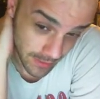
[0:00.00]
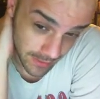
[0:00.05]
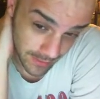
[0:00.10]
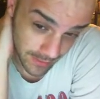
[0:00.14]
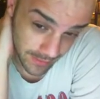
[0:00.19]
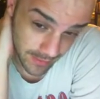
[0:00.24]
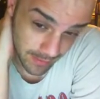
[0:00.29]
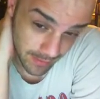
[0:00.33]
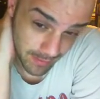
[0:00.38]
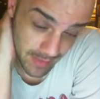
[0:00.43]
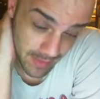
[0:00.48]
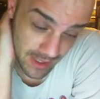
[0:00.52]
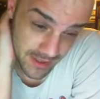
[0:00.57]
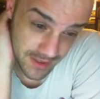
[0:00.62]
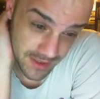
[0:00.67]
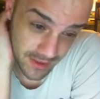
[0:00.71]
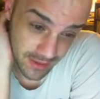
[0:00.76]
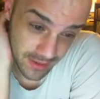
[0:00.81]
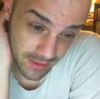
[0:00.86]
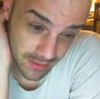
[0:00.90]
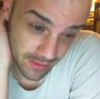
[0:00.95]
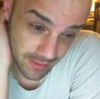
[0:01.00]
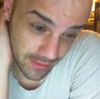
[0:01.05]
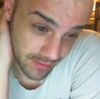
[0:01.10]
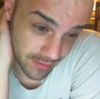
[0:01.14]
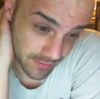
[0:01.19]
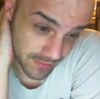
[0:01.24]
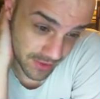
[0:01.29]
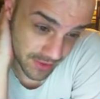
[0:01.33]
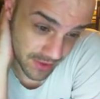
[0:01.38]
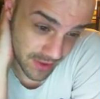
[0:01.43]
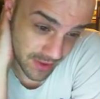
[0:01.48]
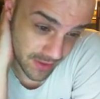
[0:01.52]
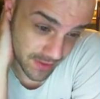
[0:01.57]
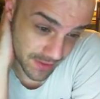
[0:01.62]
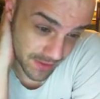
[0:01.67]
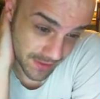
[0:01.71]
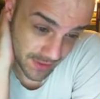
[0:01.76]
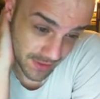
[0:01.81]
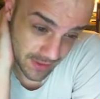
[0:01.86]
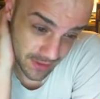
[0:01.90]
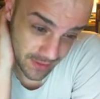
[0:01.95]
In the Magic of
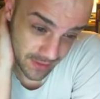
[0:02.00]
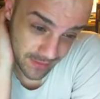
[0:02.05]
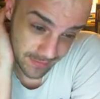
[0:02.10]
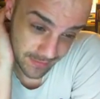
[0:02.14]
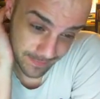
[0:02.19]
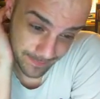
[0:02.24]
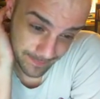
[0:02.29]
Scheherazade,